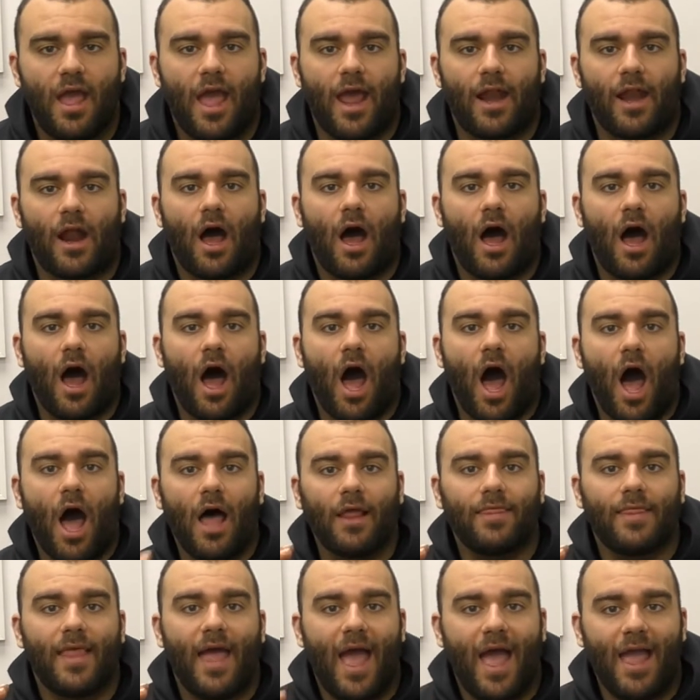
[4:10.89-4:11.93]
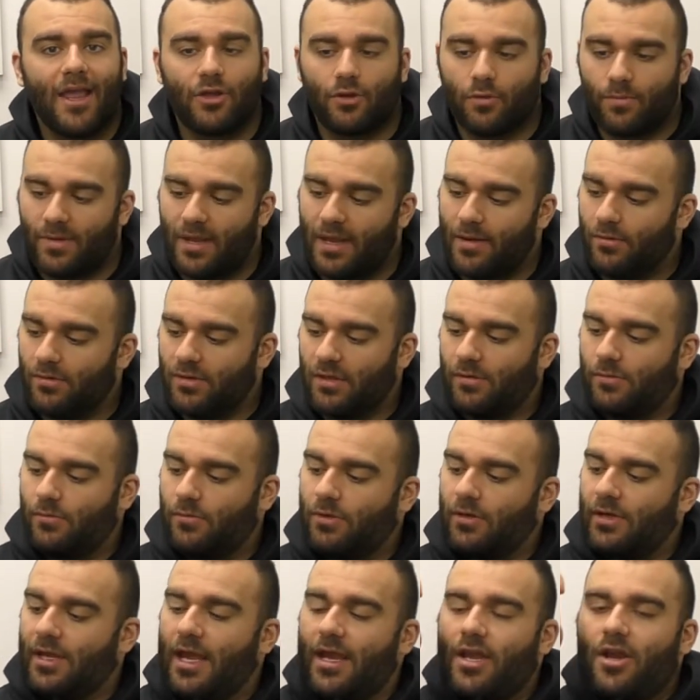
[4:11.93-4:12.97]
And on that, you'll be able to
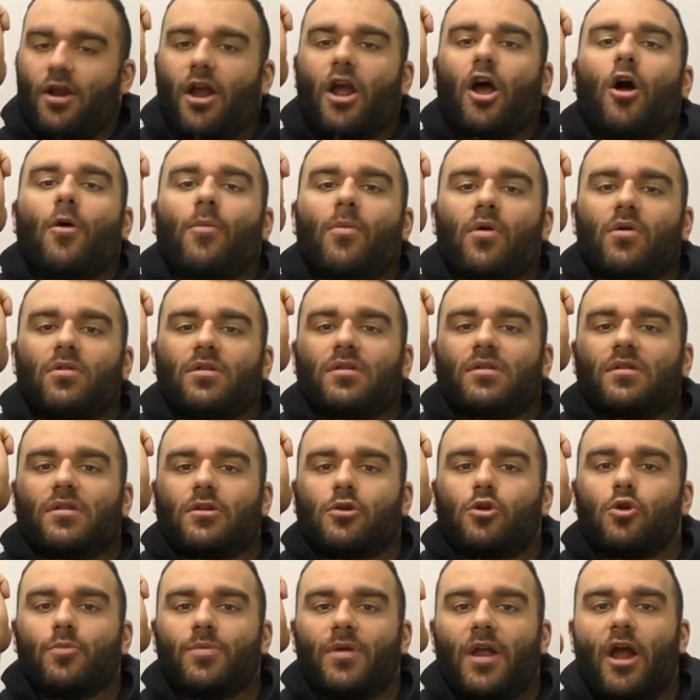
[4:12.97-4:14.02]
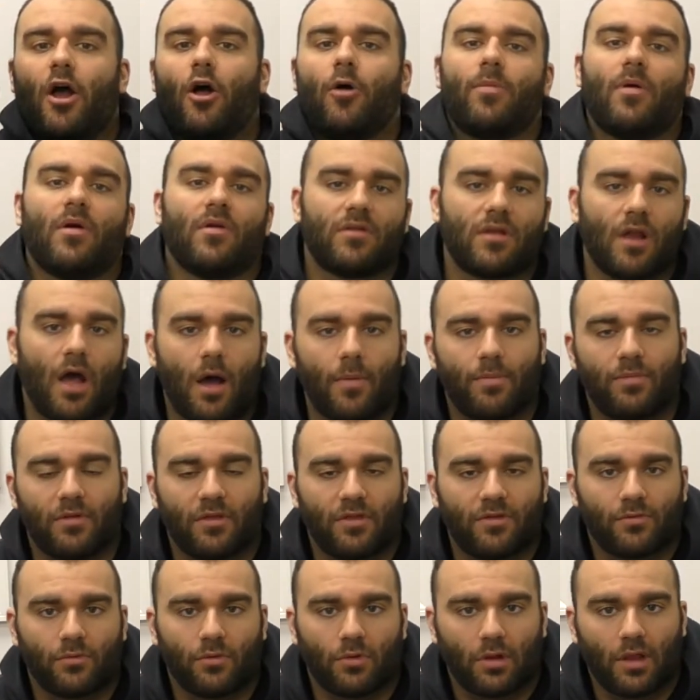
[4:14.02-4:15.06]
get your elbows and scoop your elbows up
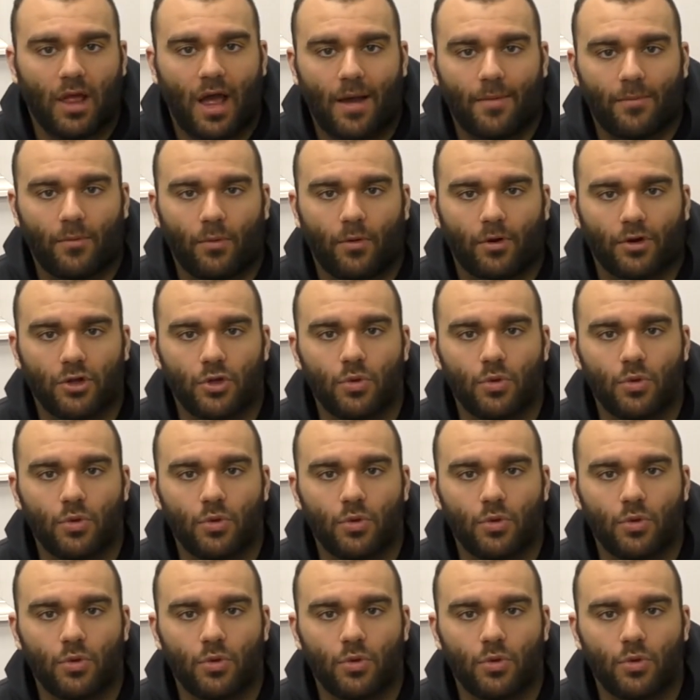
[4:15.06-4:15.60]
and through a lot more.